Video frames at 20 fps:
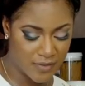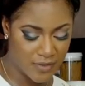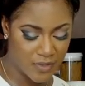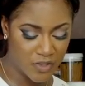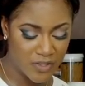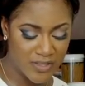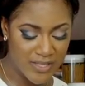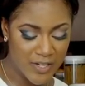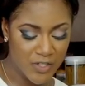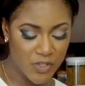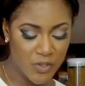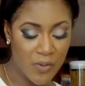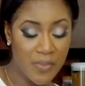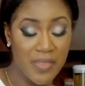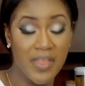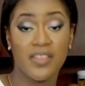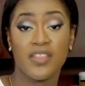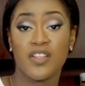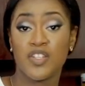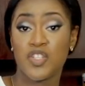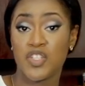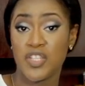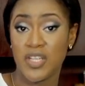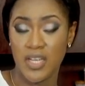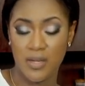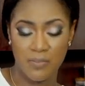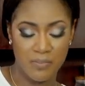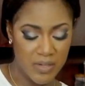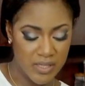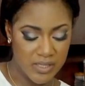Just ensure that the
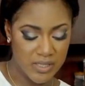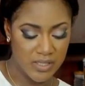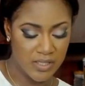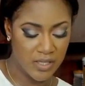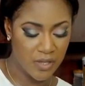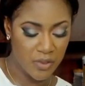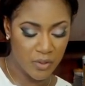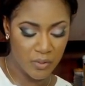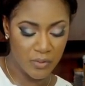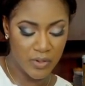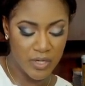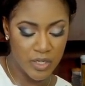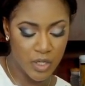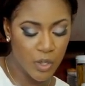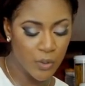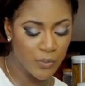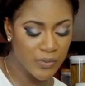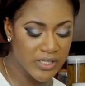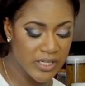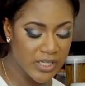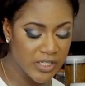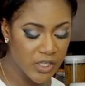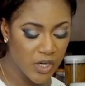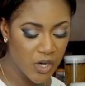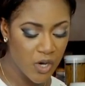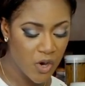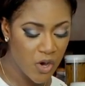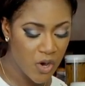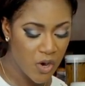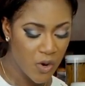chicken pieces are thoroughly coated
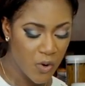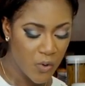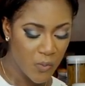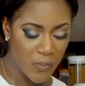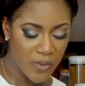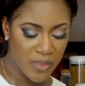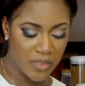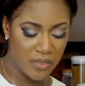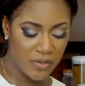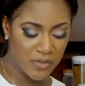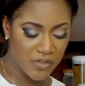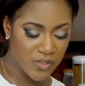with the